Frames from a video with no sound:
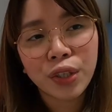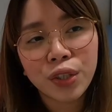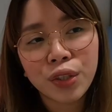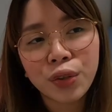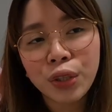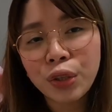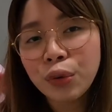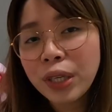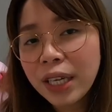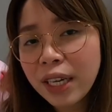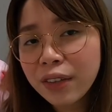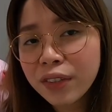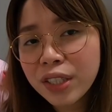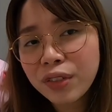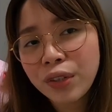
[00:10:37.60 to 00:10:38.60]
So itong
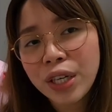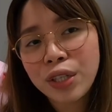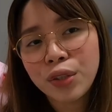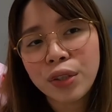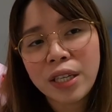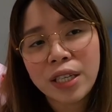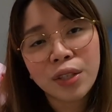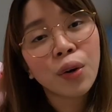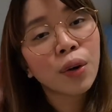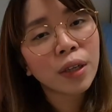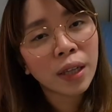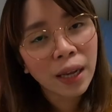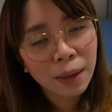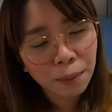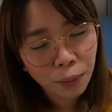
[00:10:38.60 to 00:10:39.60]
e-registration is
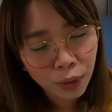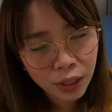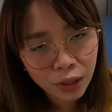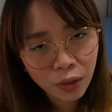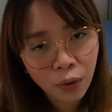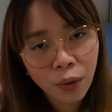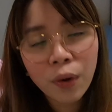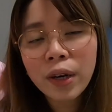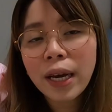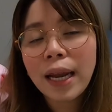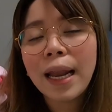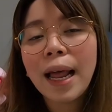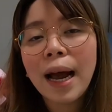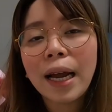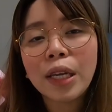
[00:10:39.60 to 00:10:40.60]
online po ito.
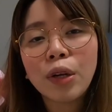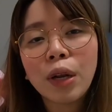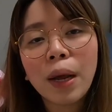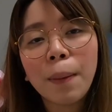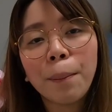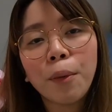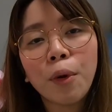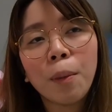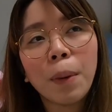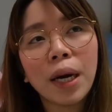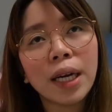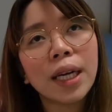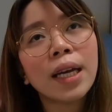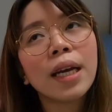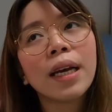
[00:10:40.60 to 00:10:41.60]
Kailangan nyo lang po
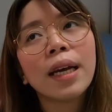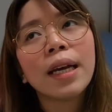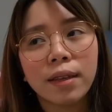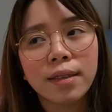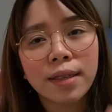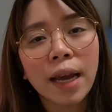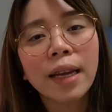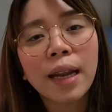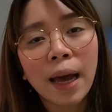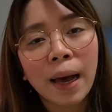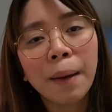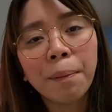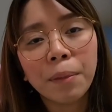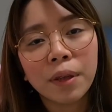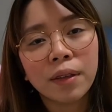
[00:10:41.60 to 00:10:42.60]
mag-sign
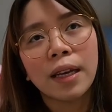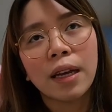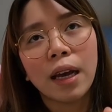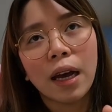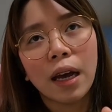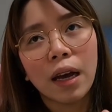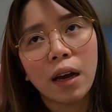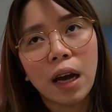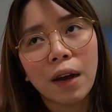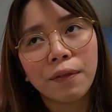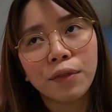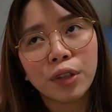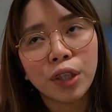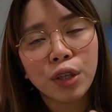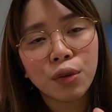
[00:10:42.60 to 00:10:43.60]
up.
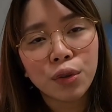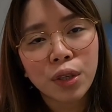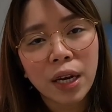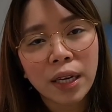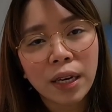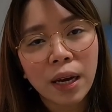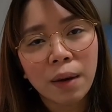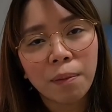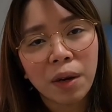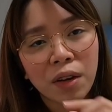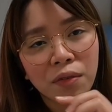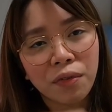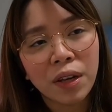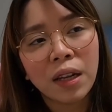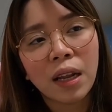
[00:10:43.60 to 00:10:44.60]
After you sign up and
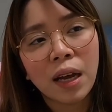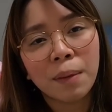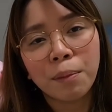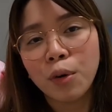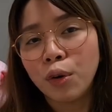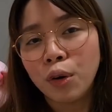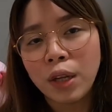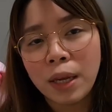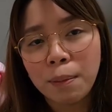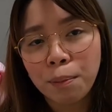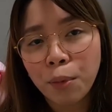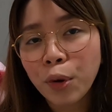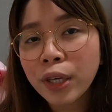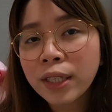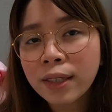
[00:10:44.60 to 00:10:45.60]
fill up all
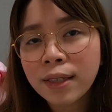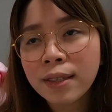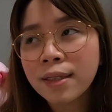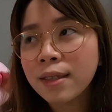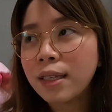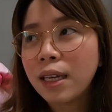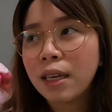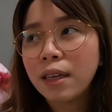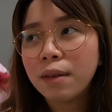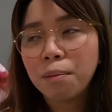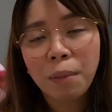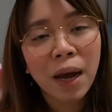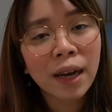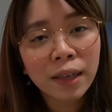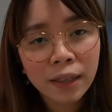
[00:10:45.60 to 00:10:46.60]
important
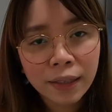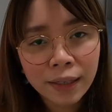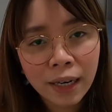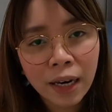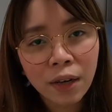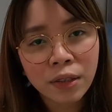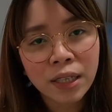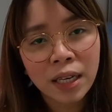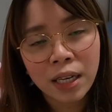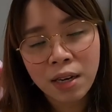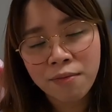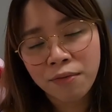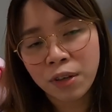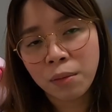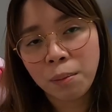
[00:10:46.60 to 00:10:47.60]
background and
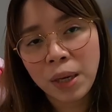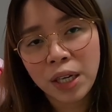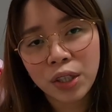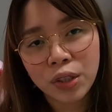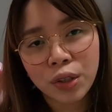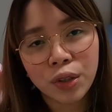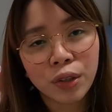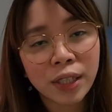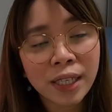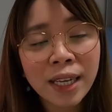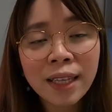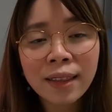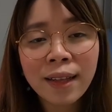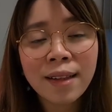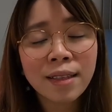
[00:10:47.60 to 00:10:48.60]
information or
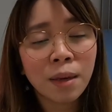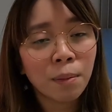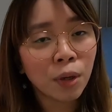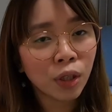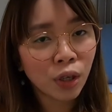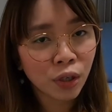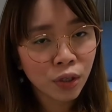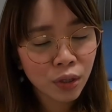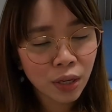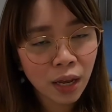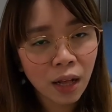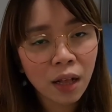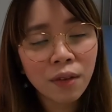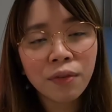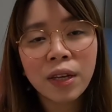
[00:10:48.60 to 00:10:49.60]
details about
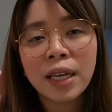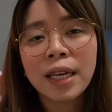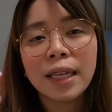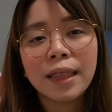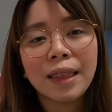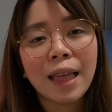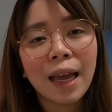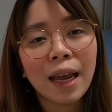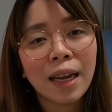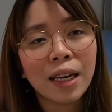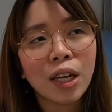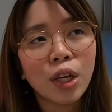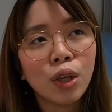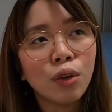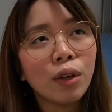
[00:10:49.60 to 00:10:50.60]
yourself, then
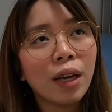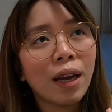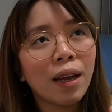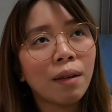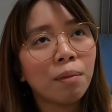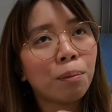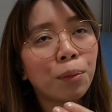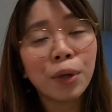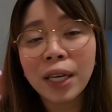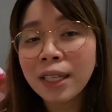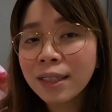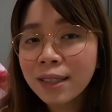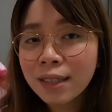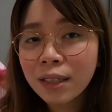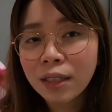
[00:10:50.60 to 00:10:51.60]
you can
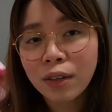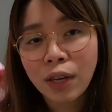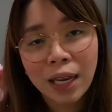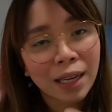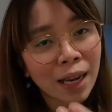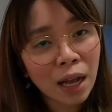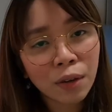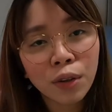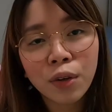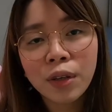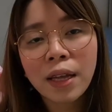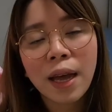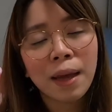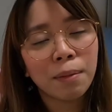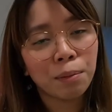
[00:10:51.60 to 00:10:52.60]
print, can download
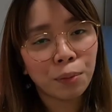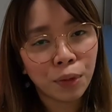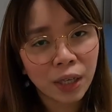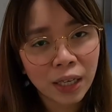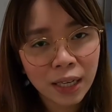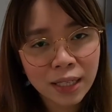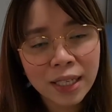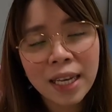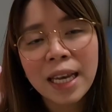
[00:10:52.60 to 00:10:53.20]
and print it.